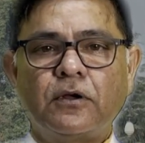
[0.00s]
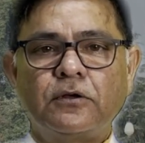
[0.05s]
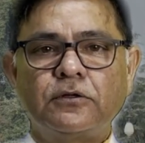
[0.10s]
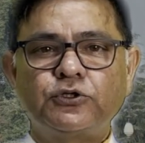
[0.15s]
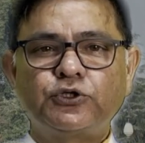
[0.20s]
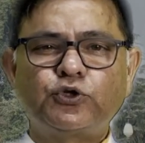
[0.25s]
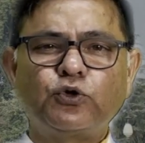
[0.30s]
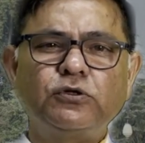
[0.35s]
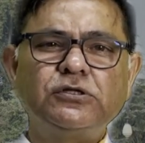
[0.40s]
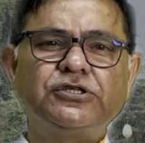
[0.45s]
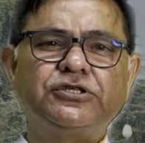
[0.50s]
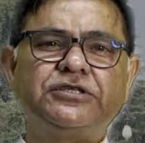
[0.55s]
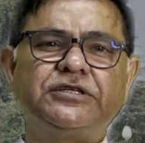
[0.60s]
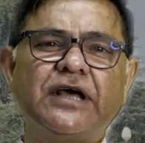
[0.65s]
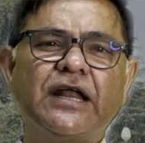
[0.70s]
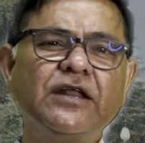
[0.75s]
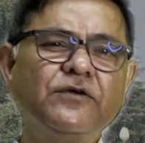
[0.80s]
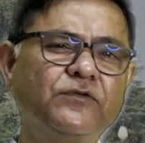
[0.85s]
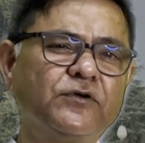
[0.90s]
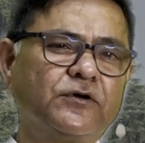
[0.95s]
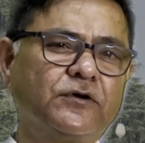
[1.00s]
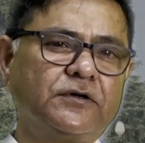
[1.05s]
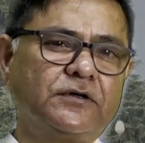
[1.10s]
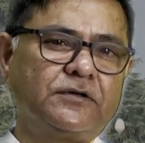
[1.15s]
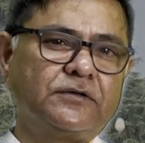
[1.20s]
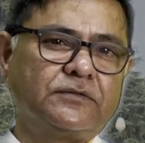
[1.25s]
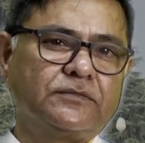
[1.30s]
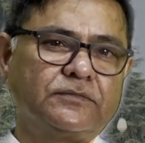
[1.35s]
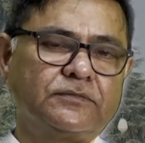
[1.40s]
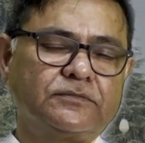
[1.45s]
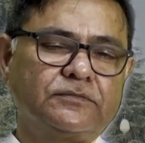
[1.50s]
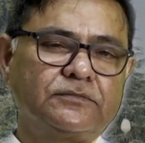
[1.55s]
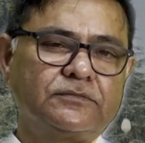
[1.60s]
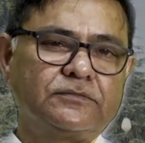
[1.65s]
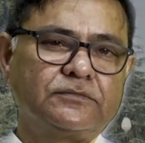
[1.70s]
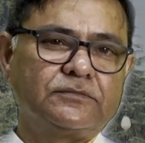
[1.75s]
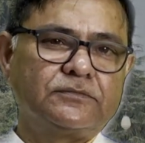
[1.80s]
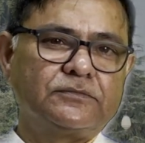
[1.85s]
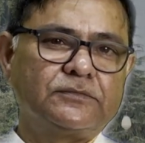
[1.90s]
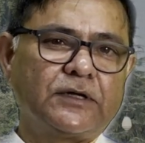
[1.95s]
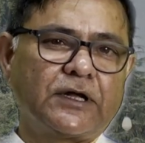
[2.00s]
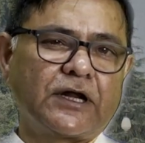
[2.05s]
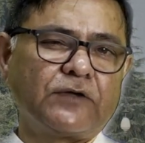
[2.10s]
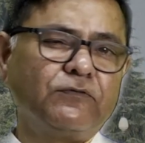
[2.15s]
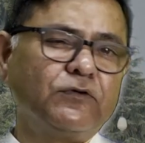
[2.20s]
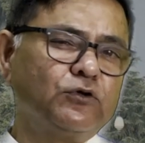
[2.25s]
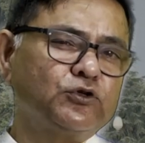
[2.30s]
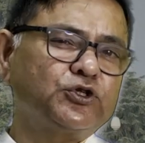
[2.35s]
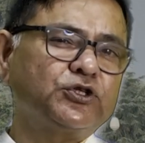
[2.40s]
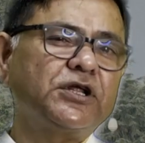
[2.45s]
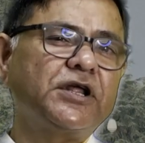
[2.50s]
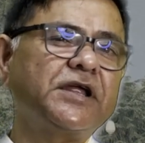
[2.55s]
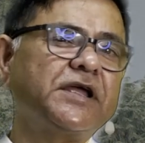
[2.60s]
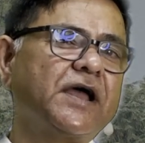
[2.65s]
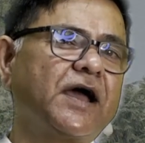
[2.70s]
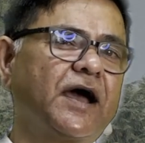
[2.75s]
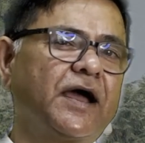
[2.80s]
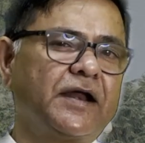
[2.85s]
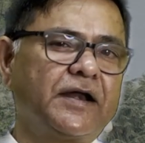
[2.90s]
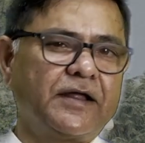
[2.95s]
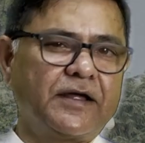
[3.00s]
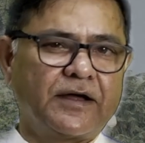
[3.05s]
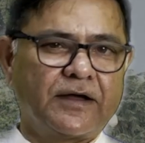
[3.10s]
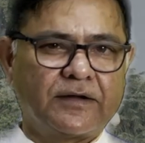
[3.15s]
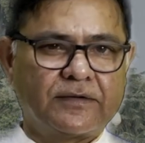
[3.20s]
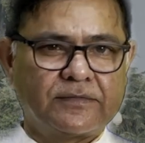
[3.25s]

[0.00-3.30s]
Schultz delivered a revolutionary idea